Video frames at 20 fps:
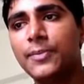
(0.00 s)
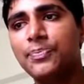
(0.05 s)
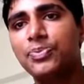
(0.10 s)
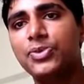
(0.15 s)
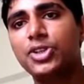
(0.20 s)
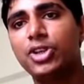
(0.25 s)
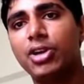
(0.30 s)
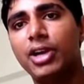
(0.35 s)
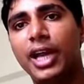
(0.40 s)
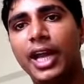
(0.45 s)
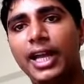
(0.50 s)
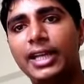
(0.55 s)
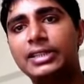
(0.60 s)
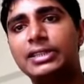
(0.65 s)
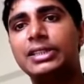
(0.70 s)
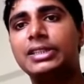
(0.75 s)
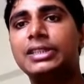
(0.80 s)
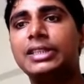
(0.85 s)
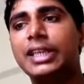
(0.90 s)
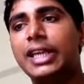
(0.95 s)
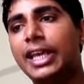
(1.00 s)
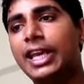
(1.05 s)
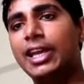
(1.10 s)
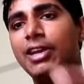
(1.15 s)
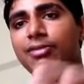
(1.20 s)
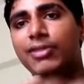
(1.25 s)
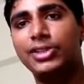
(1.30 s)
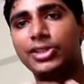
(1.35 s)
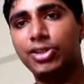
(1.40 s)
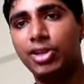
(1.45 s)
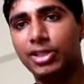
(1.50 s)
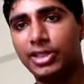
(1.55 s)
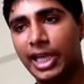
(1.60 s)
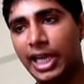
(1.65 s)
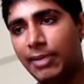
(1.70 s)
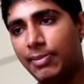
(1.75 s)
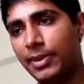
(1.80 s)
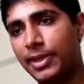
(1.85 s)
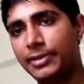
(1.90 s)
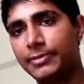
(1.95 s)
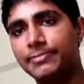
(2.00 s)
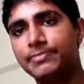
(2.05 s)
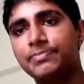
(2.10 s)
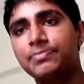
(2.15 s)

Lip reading: your hands in the air when you are typing.